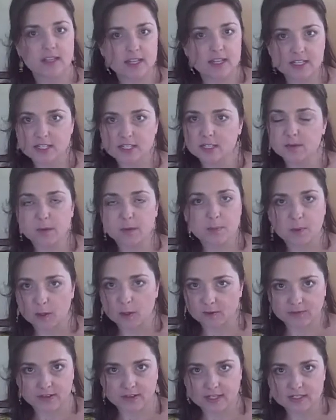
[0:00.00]
is
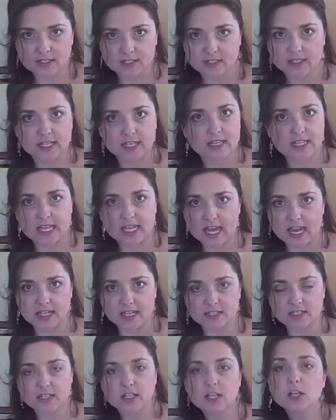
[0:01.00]
perfect in the
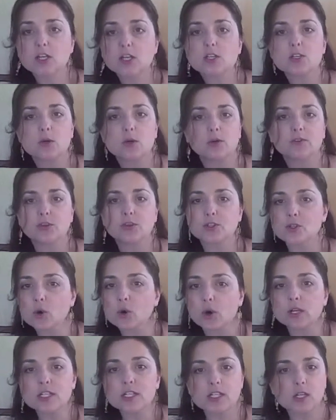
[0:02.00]
end. So if your
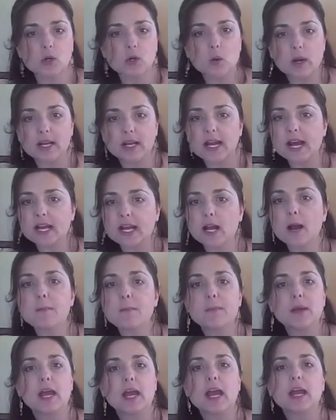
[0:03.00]
score doesn't quite add
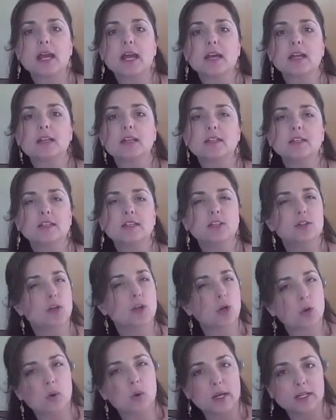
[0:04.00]
up and you
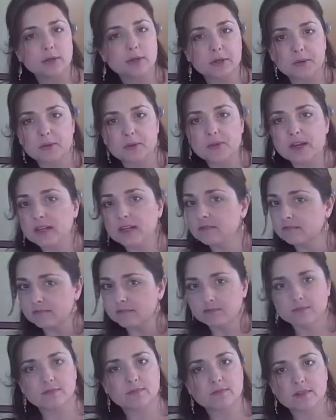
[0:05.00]
don't quite agree with it,
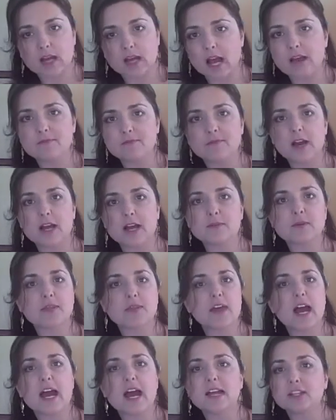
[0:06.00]
I'm fine with
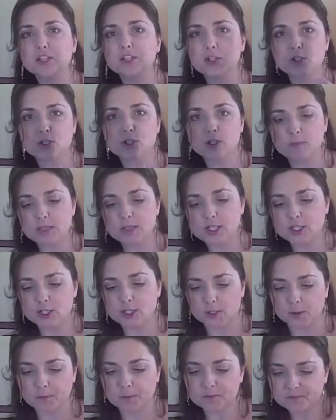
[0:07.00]
that, and you should be
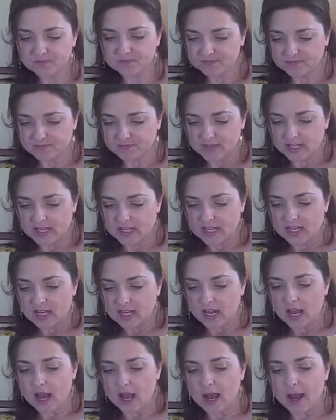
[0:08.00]
too.
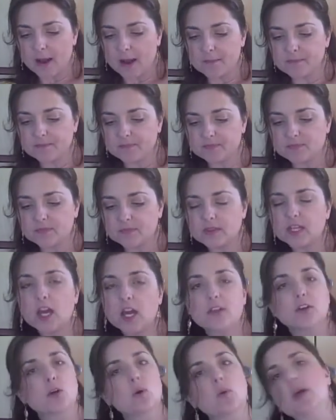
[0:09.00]
The
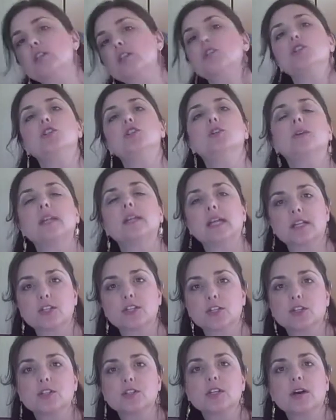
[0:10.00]
other question you can
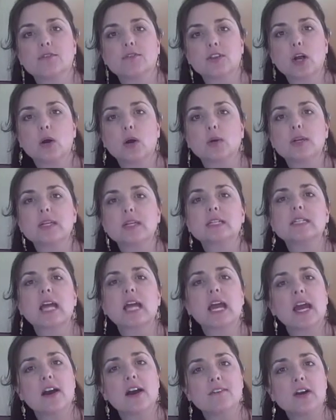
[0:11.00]
ask yourself, though, is,
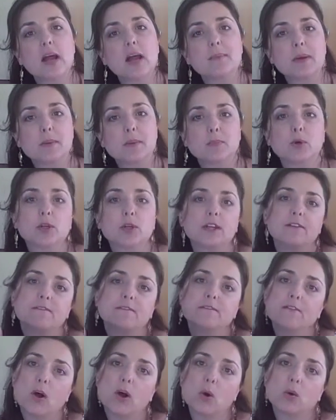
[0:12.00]
have I been putting
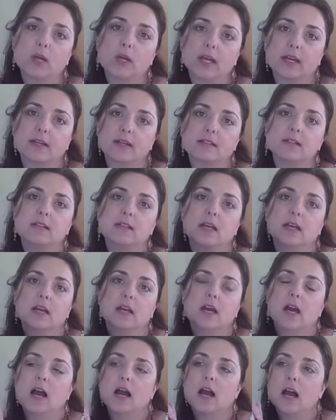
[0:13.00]
focus
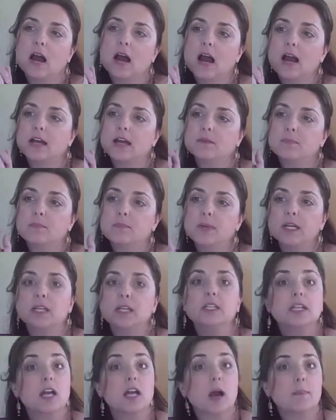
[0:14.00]
on
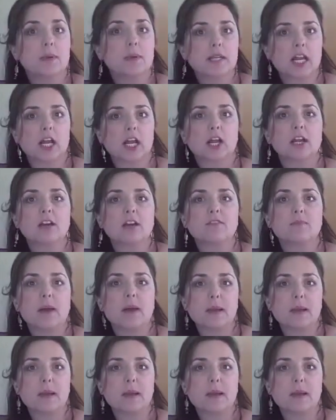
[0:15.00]
building up an area of